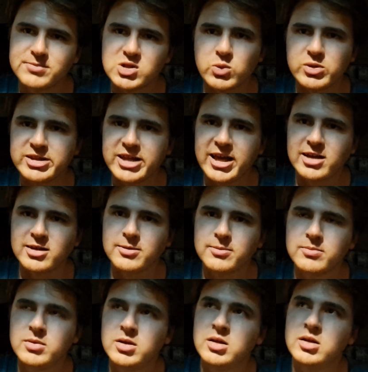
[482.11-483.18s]
So what the heck?
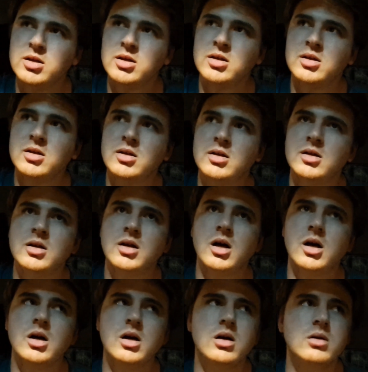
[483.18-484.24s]

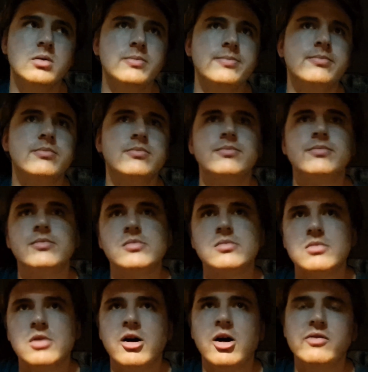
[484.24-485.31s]
Um,
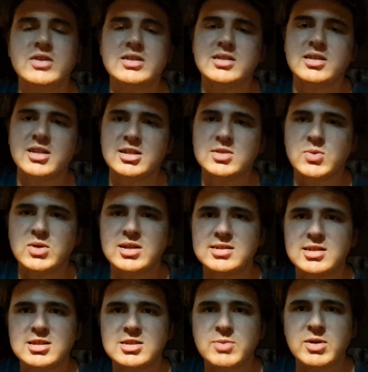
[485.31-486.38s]
obviously that's
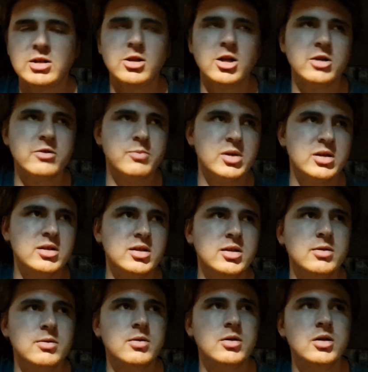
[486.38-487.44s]
because I spent a lot of
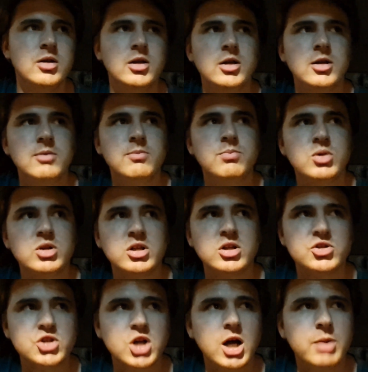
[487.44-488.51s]
money putting
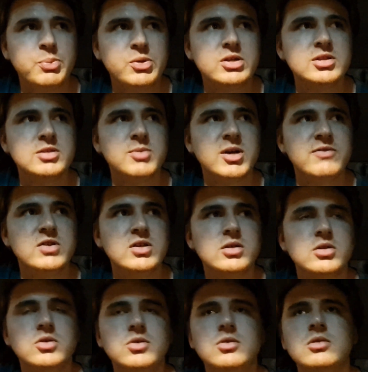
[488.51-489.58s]
a shop into my
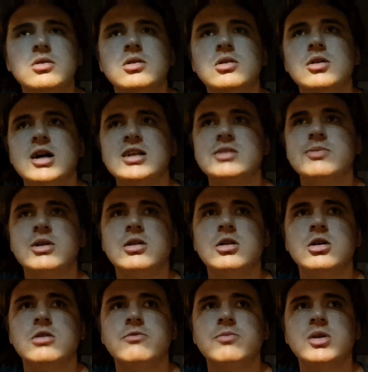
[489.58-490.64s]
vehicle. I spent a
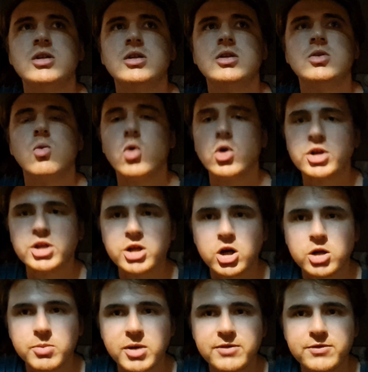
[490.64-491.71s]
lot of money working
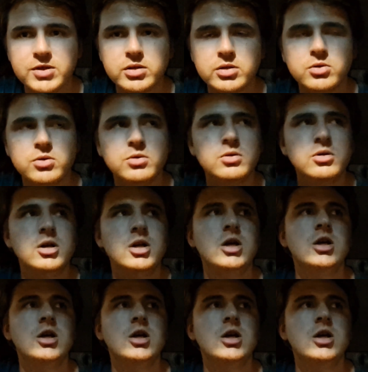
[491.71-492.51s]
on my vehicle.